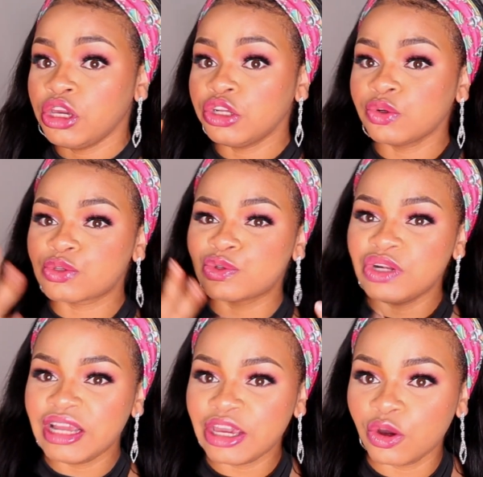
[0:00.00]
you know, to
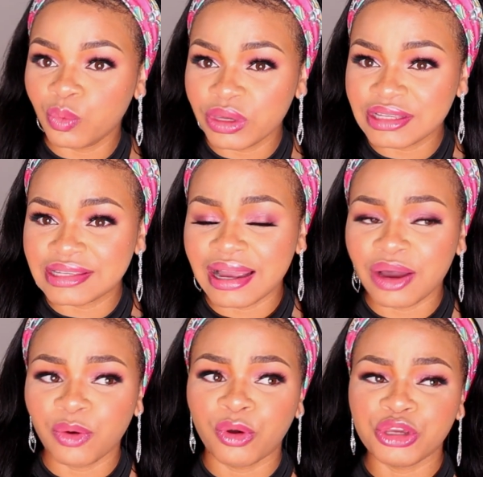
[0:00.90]
lay your wigs
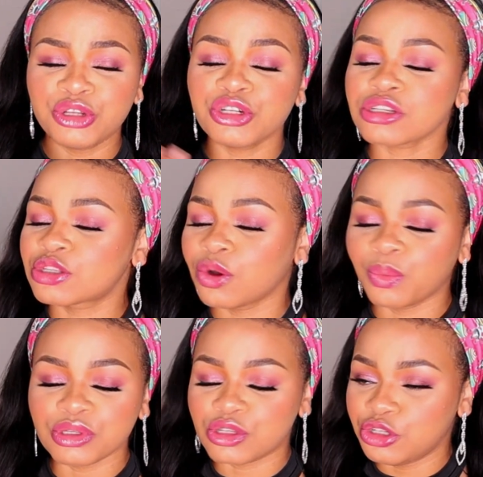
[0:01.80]
down, or you just
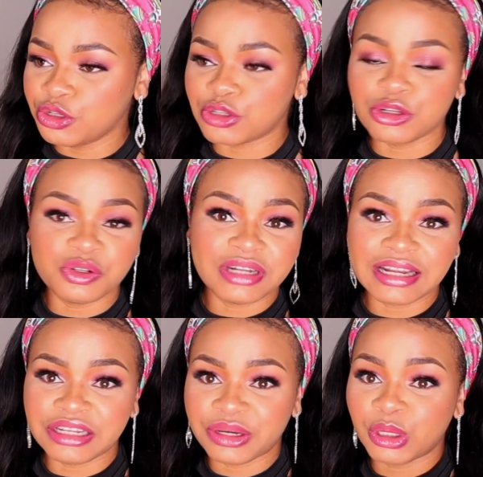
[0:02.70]
don't want to use glue
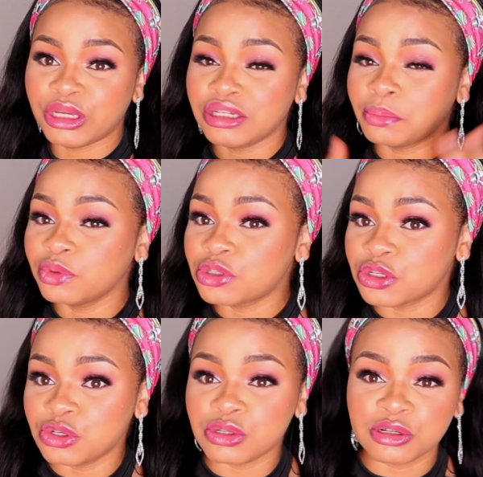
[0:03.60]
that day, you're not in the mood
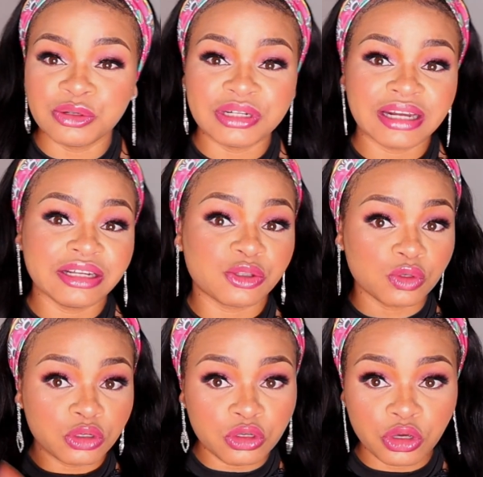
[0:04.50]
to use glue that day
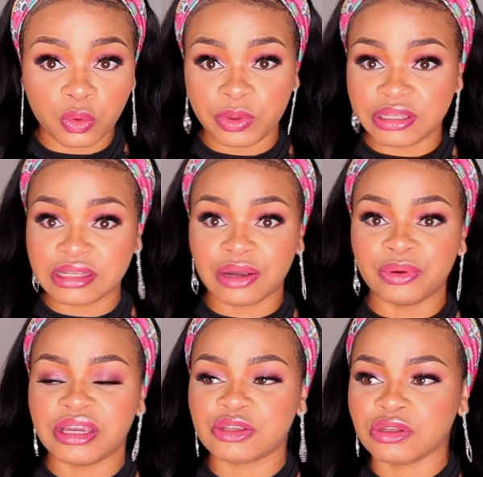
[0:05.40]
to glue your wigs down.
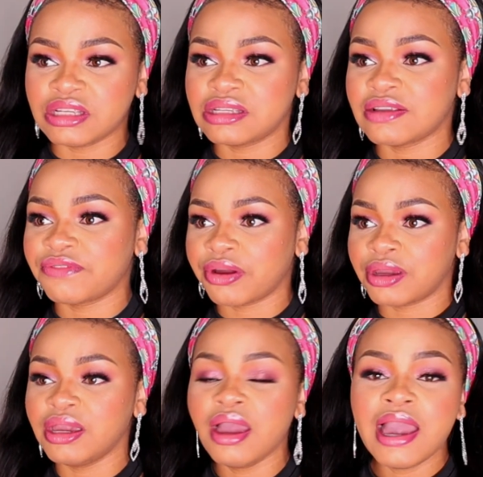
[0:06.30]
Okay, so this is a
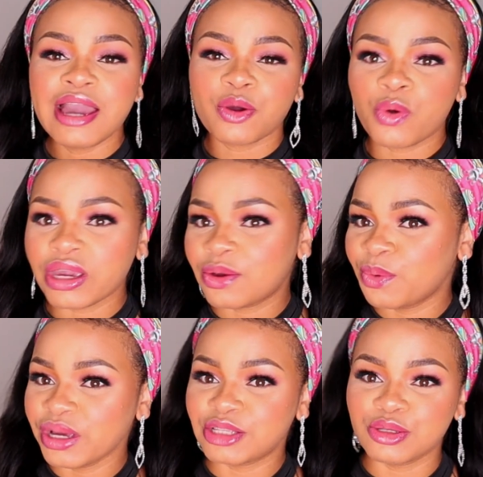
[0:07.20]
very quick
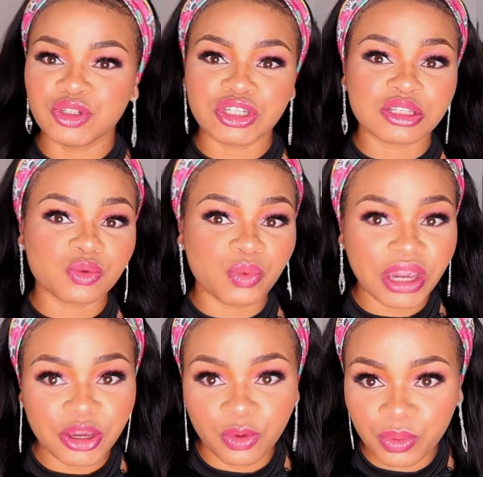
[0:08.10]
way to just
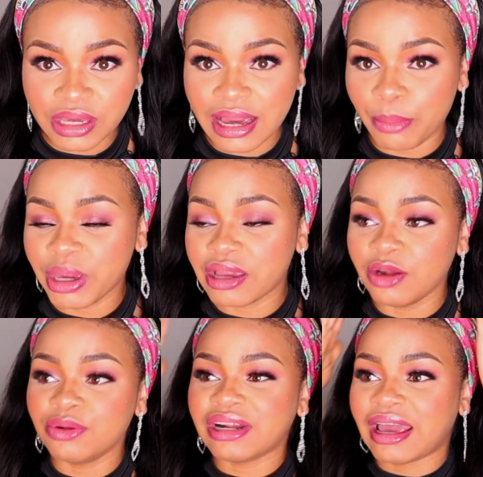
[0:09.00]
wear your wig and make
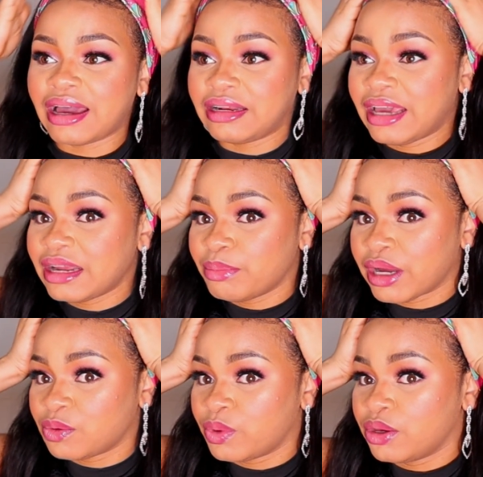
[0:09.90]
it look like an
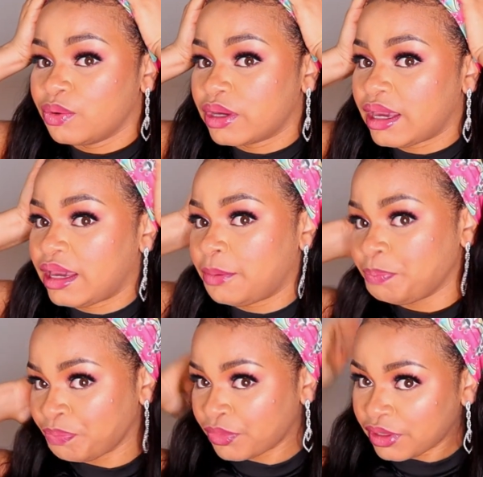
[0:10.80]
headband wig. Okay,
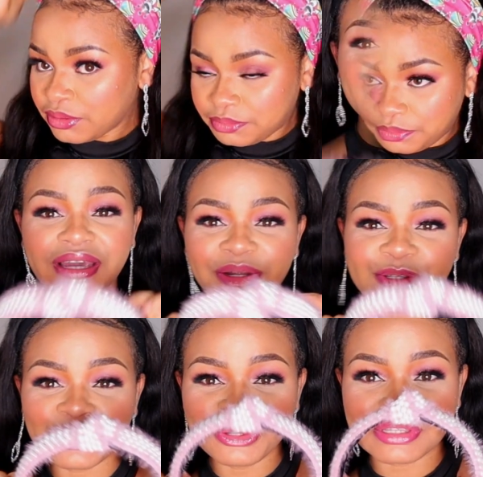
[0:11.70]
you can
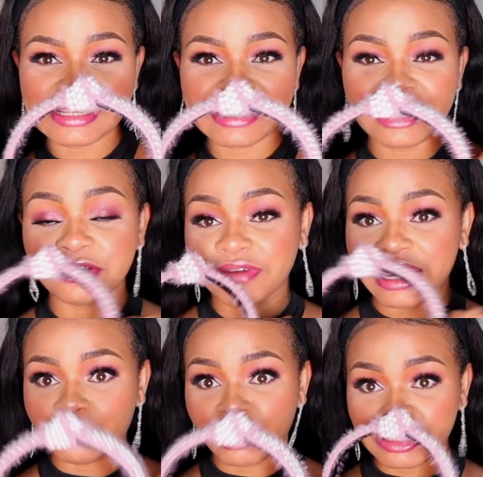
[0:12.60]
also use this kind of
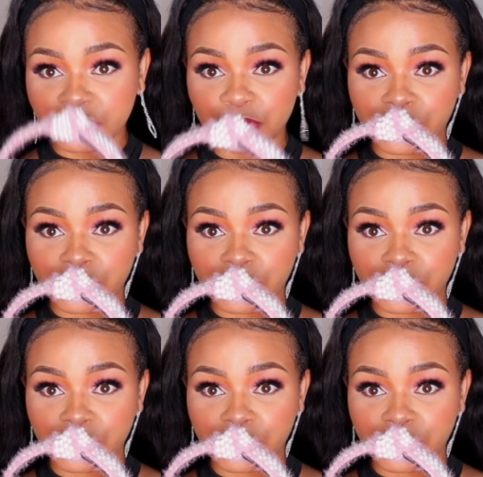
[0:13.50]
headband to